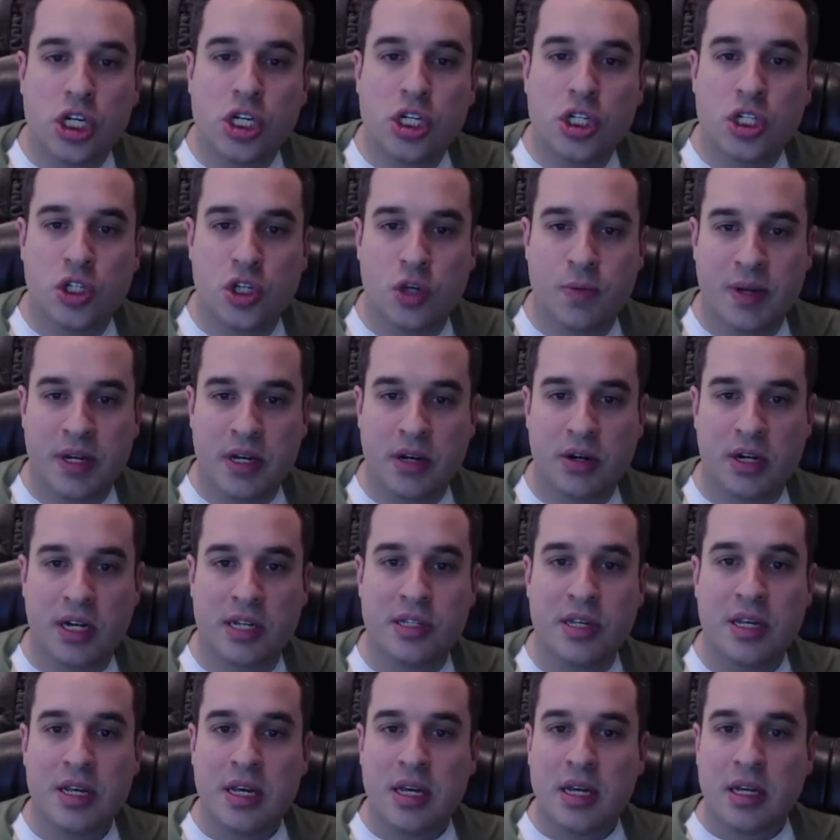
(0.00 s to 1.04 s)
Zoom in here, guys.
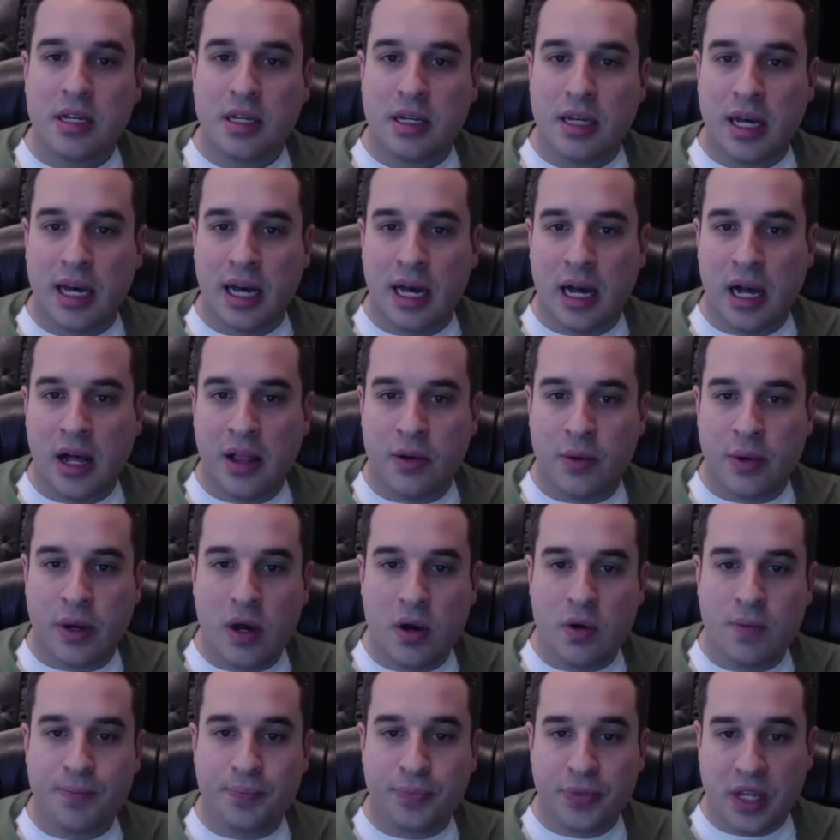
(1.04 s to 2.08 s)
There we
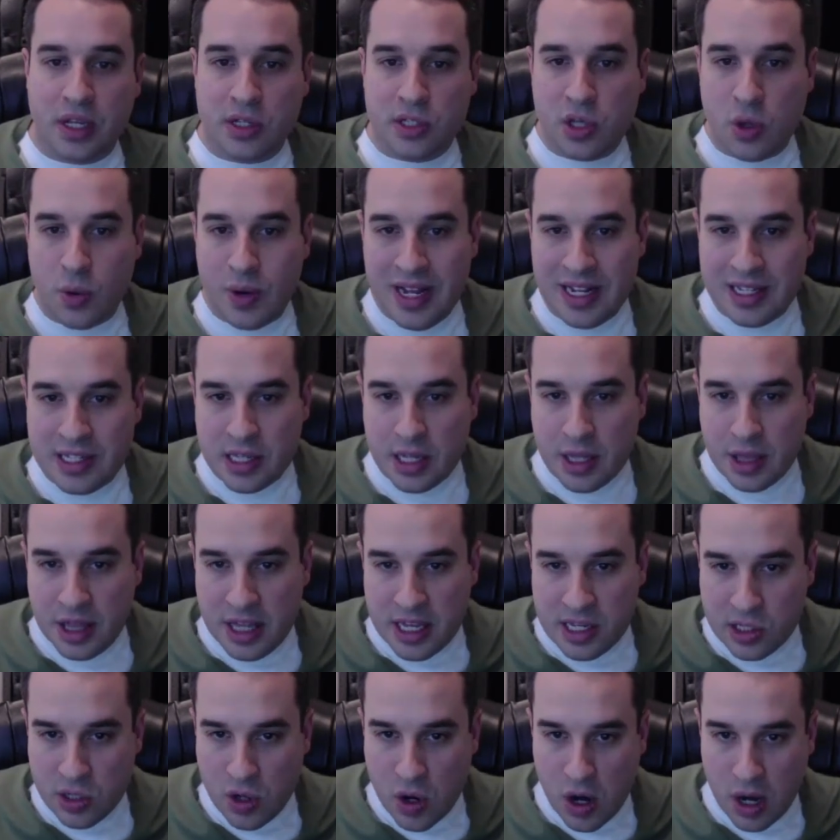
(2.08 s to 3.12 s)
go. So it's
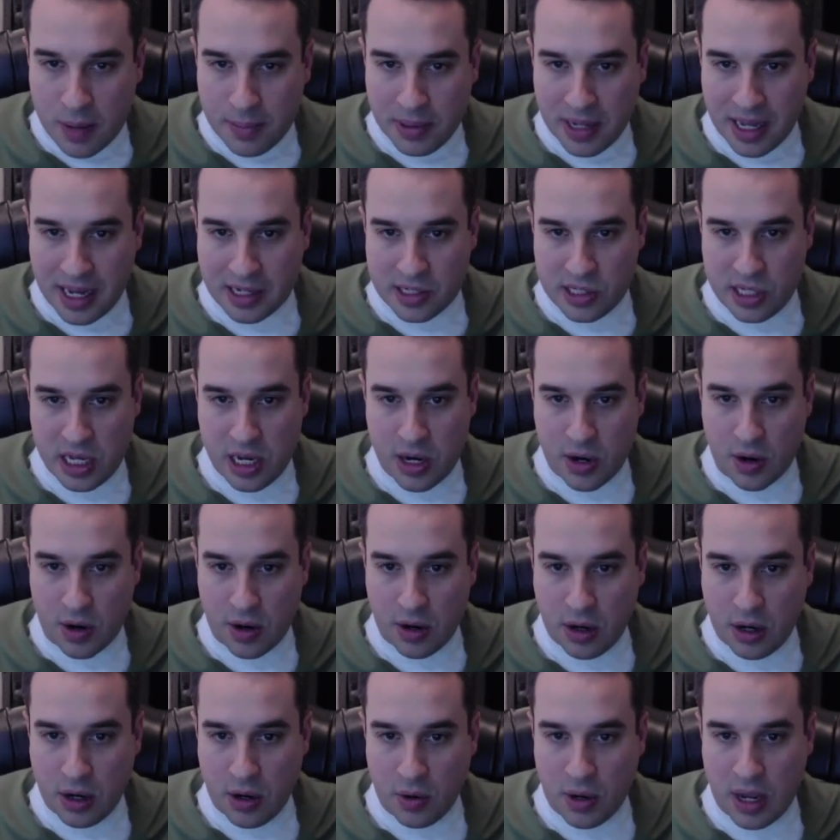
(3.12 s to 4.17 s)
this complex here,
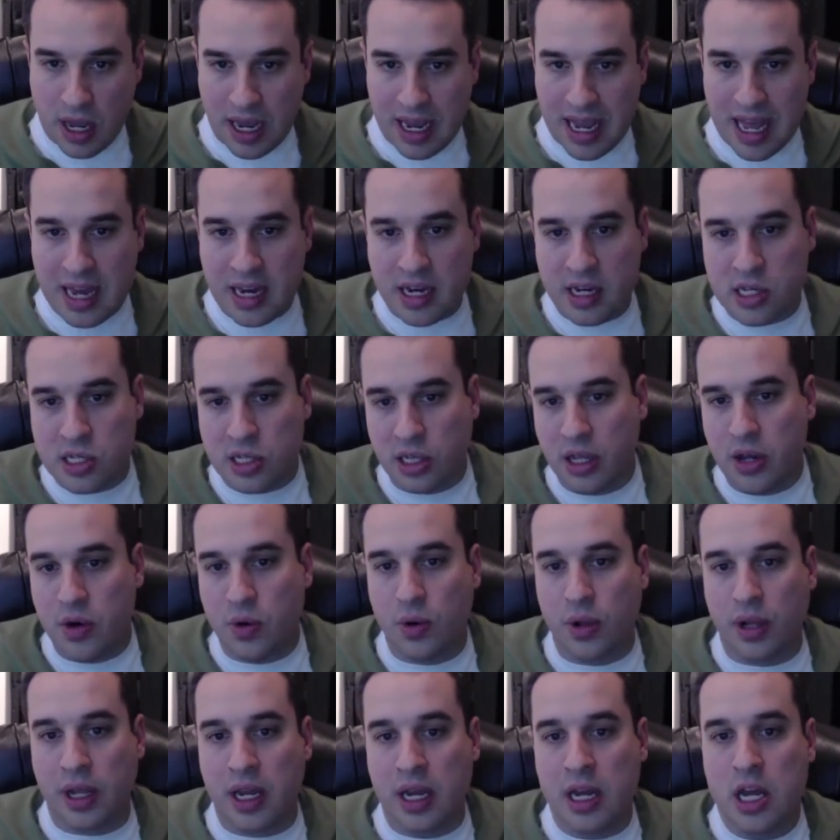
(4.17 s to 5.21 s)
okay? And it is
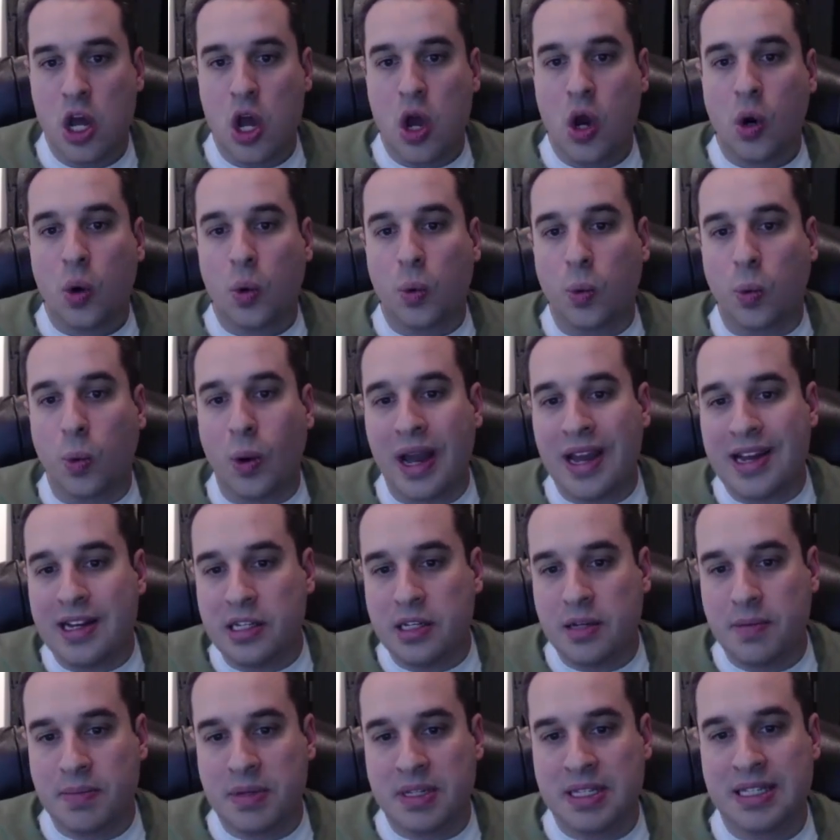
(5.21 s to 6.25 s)
literally right
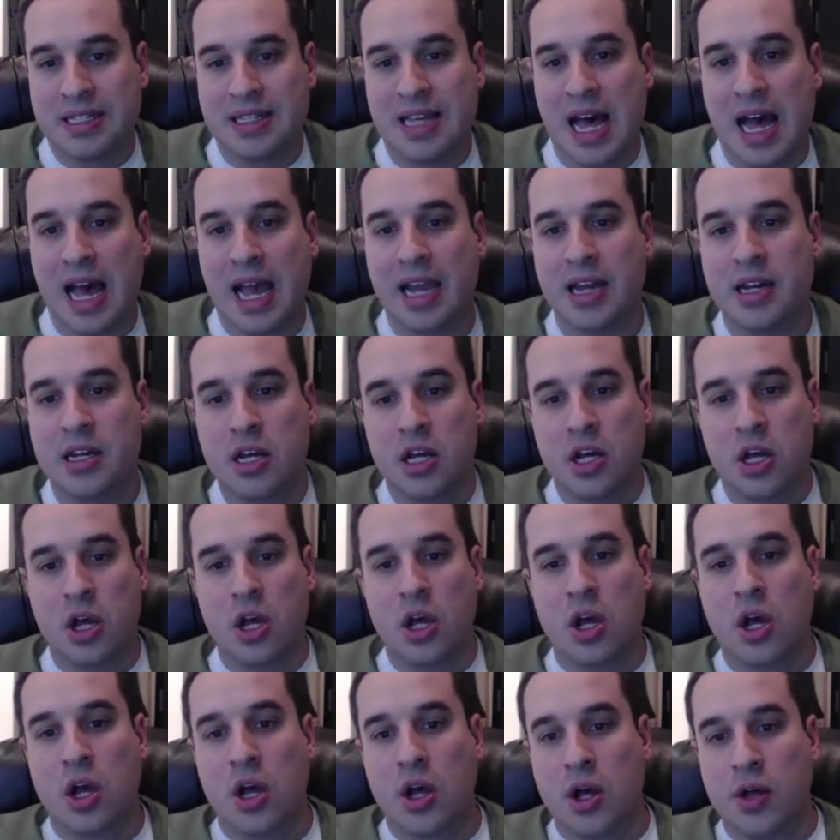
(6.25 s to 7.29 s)
beside
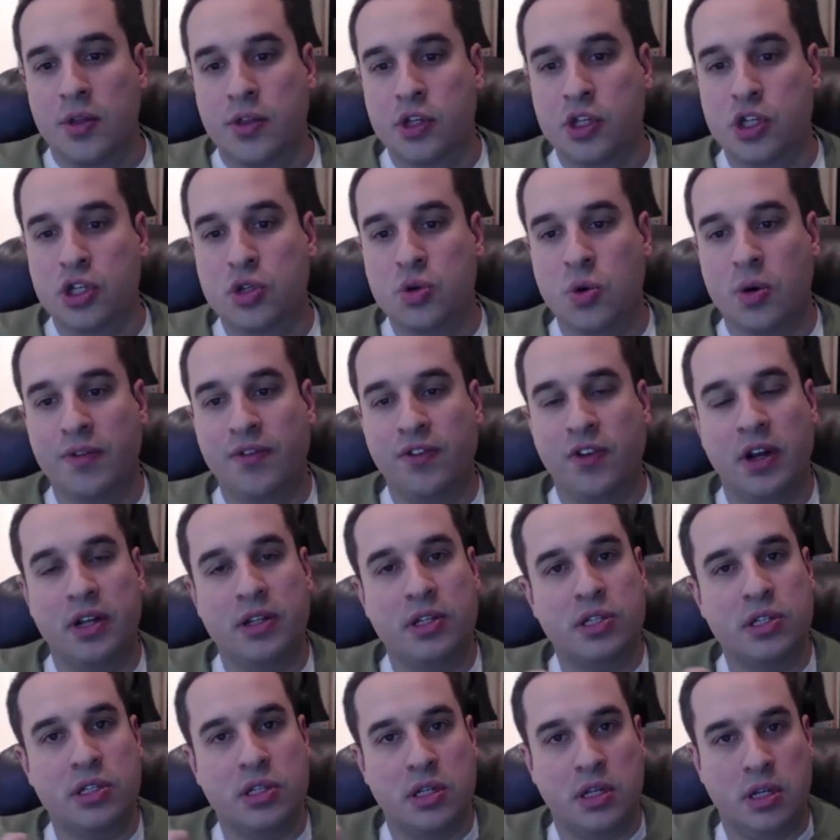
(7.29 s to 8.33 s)
the
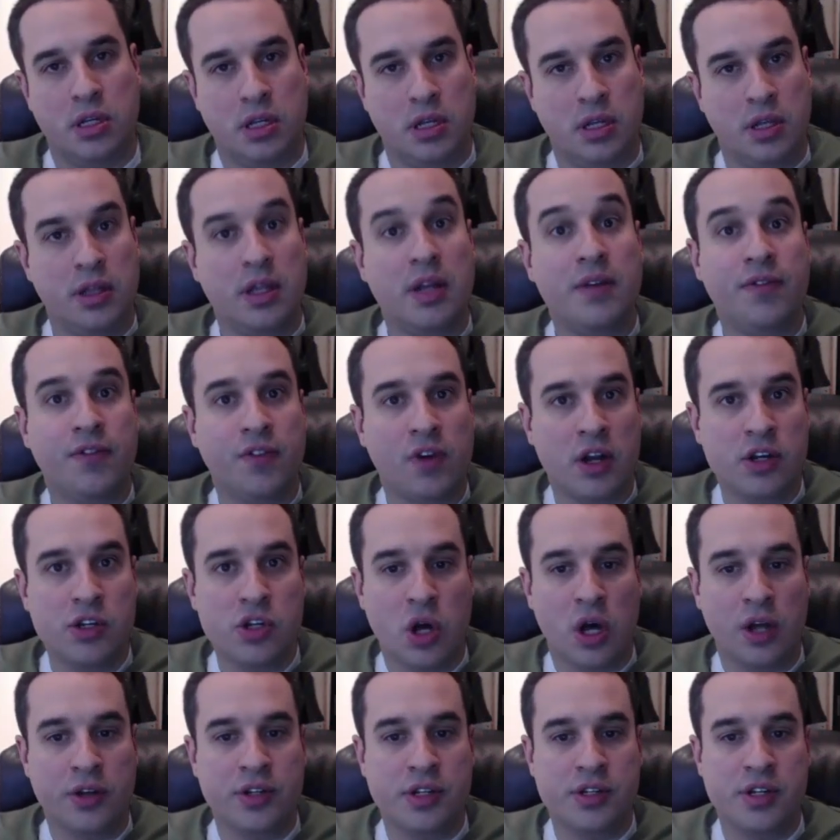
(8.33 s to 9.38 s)
storefronts that front
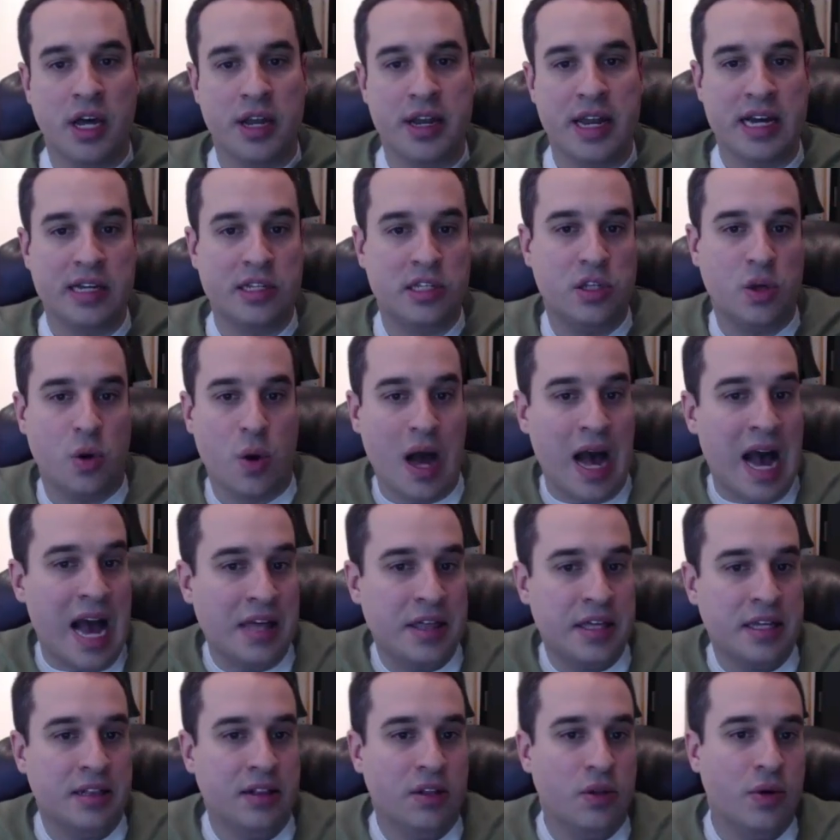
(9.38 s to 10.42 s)
onto Dundas. So I
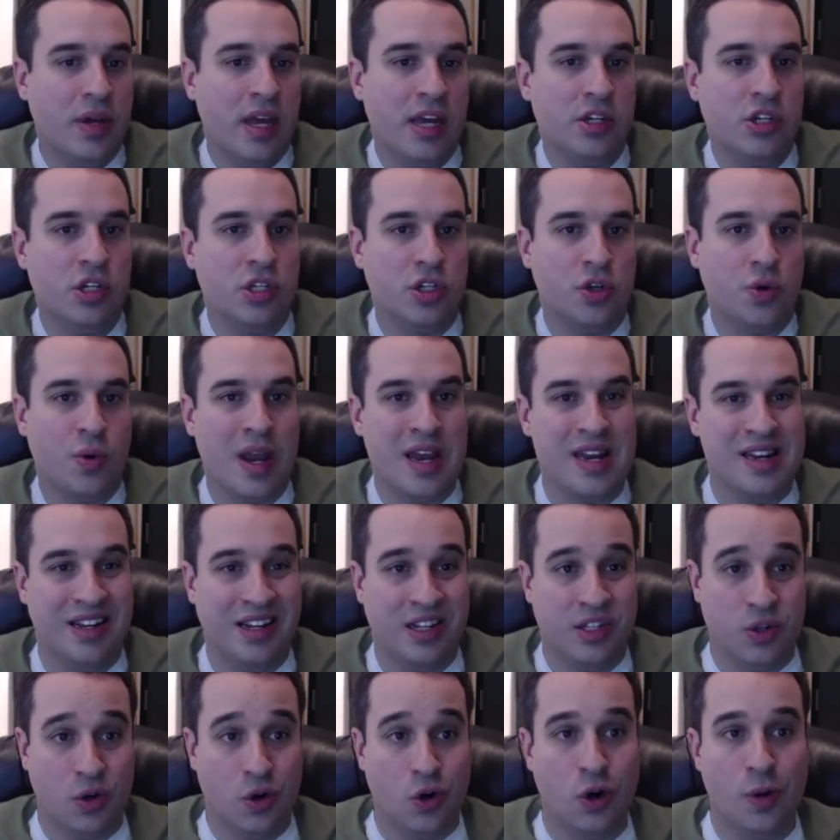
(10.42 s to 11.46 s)
think the location's great.
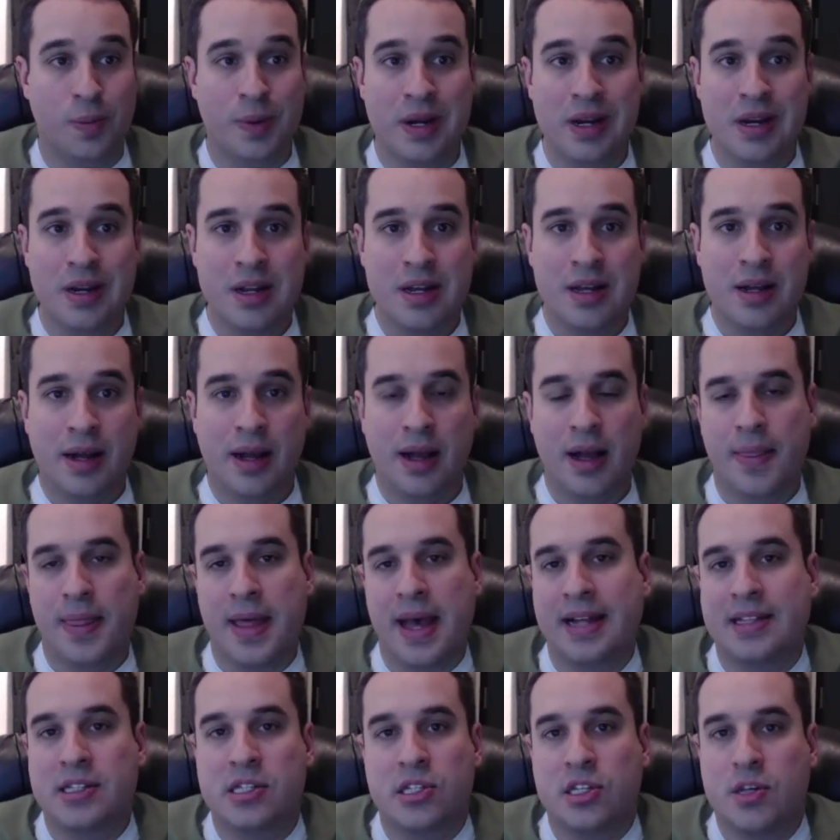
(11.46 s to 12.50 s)
It's urban, and
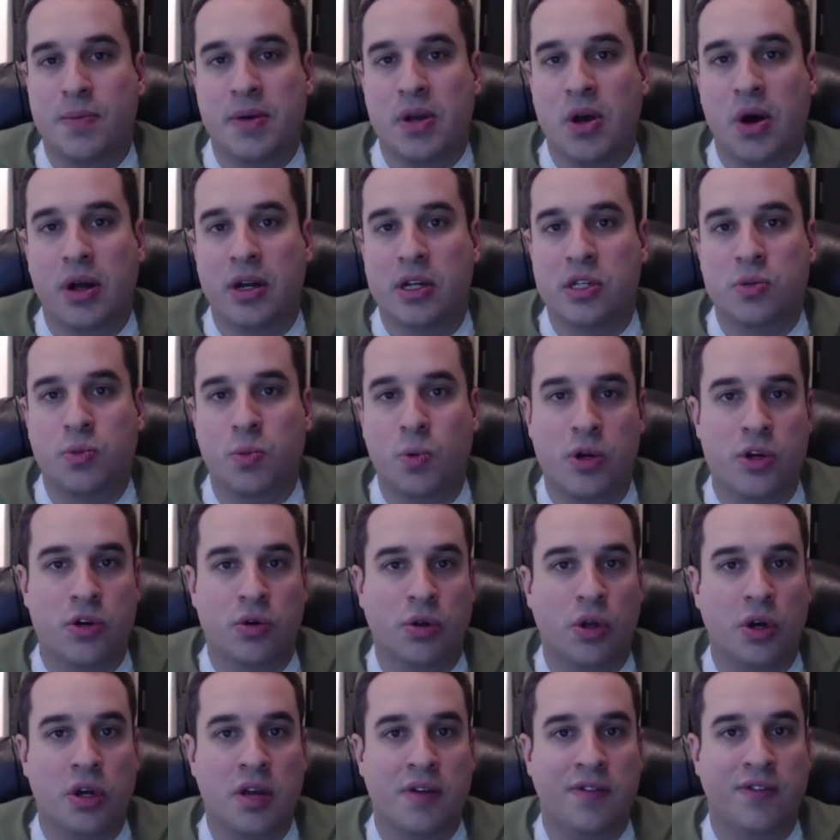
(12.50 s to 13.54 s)
that's, to be honest, what you're
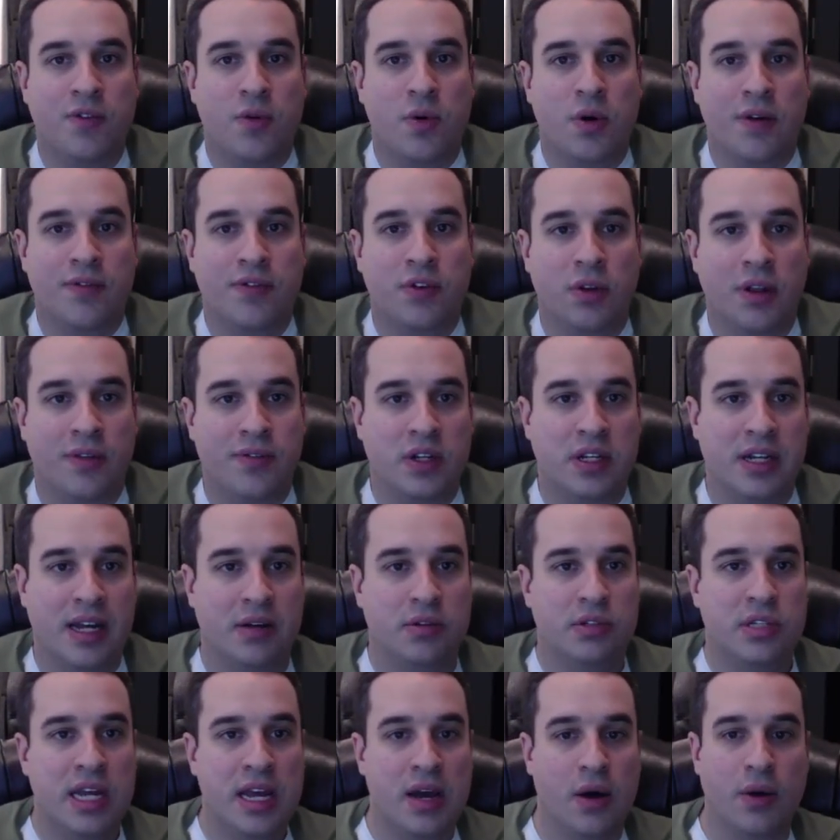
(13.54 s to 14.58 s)
looking for if you're living
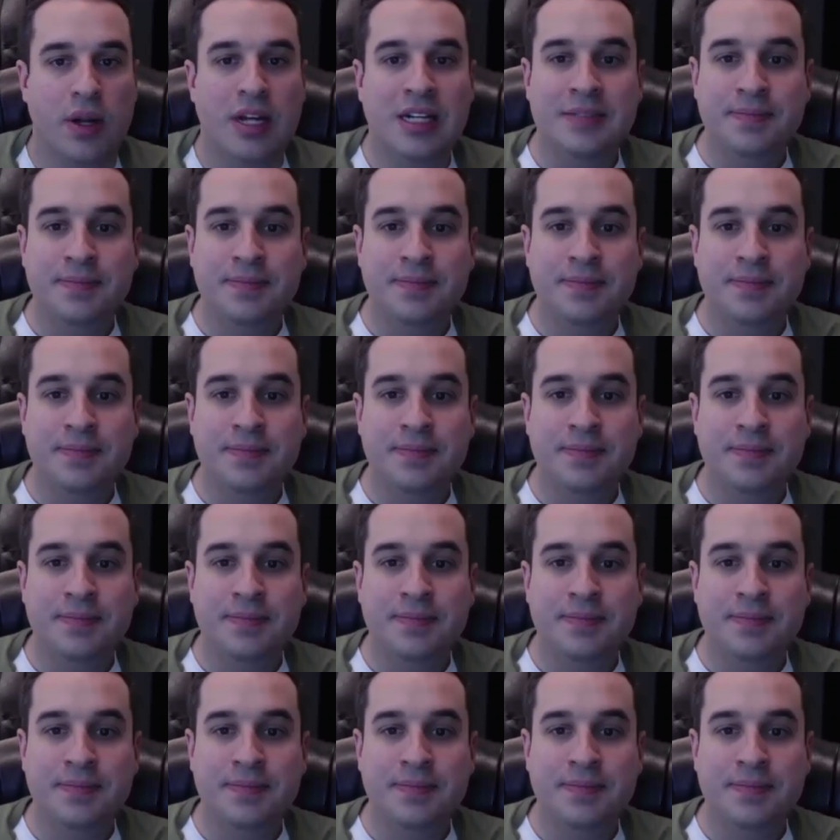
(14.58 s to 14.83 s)
downtown.